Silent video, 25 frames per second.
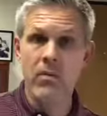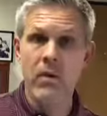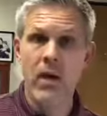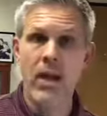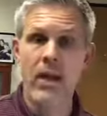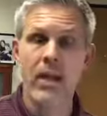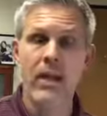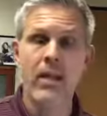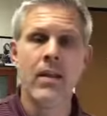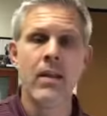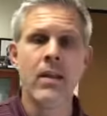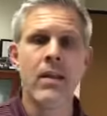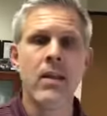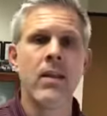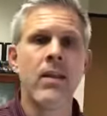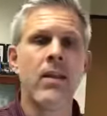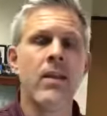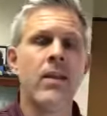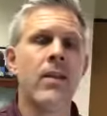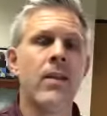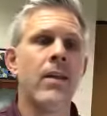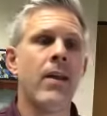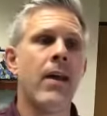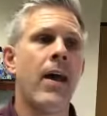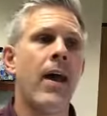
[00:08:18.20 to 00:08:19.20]
right?
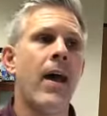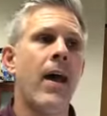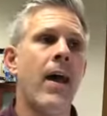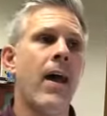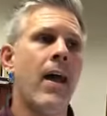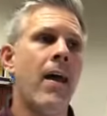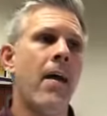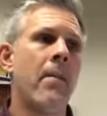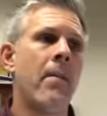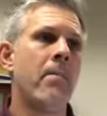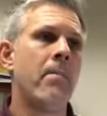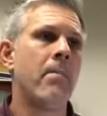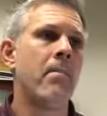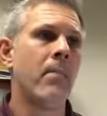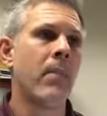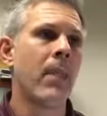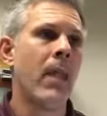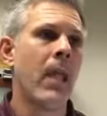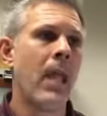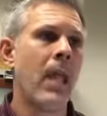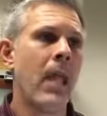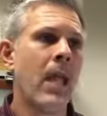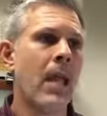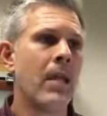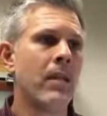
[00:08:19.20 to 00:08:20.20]

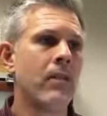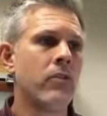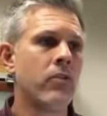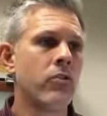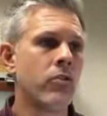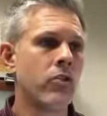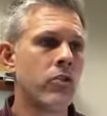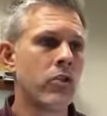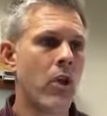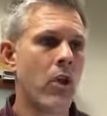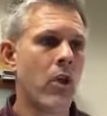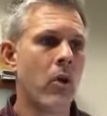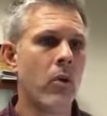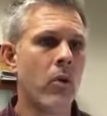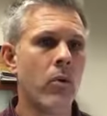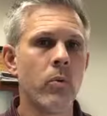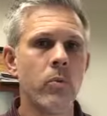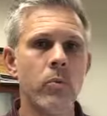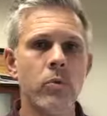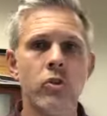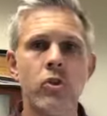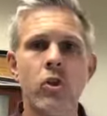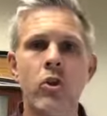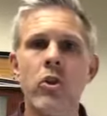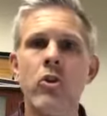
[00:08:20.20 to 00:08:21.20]
And so
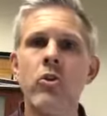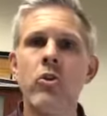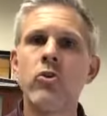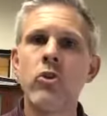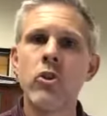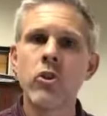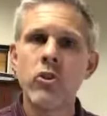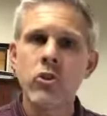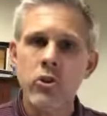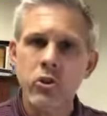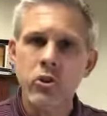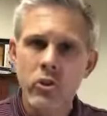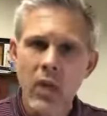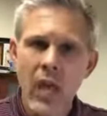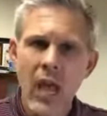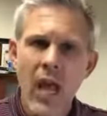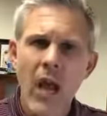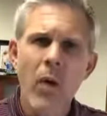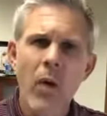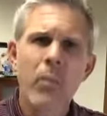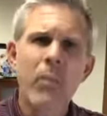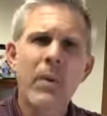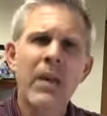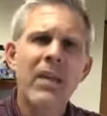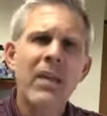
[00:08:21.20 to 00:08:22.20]
you're just
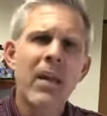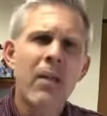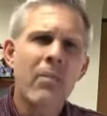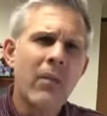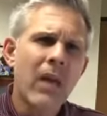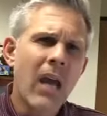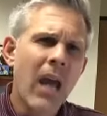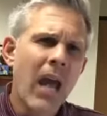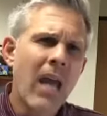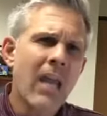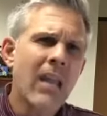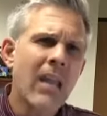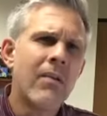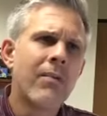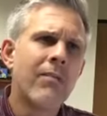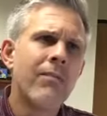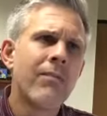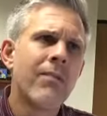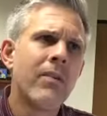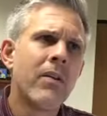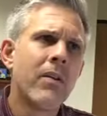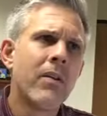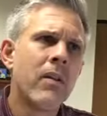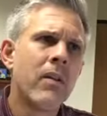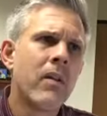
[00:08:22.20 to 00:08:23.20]
helping them kind of
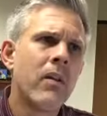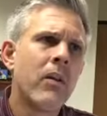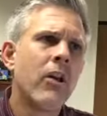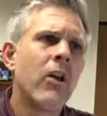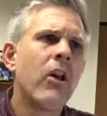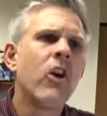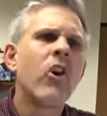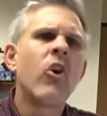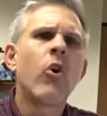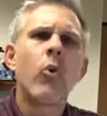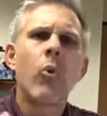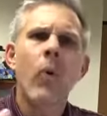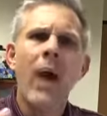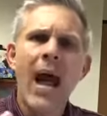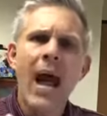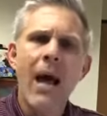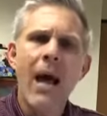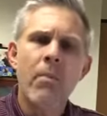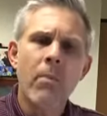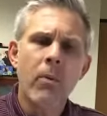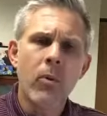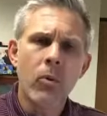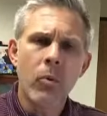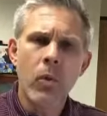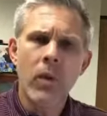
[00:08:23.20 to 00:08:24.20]

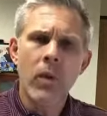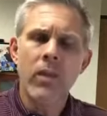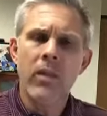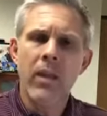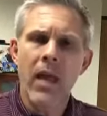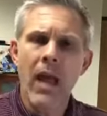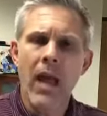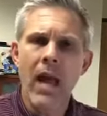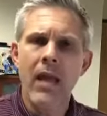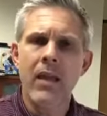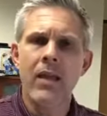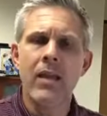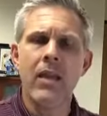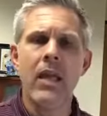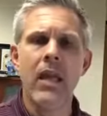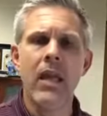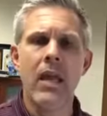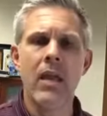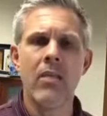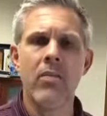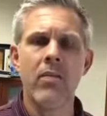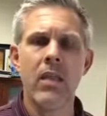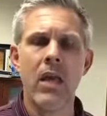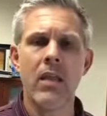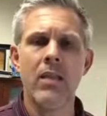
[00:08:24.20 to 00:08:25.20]
grapple with that,
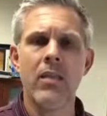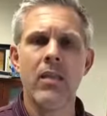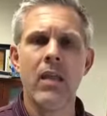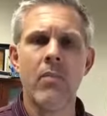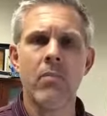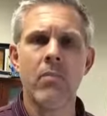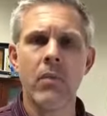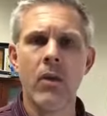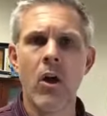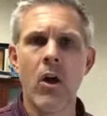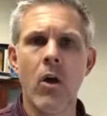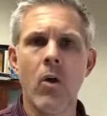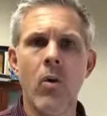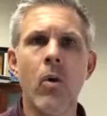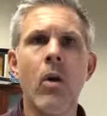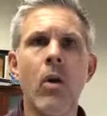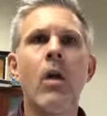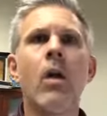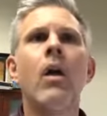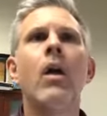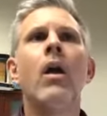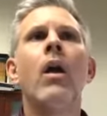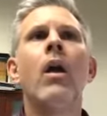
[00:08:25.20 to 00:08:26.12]
and then them go,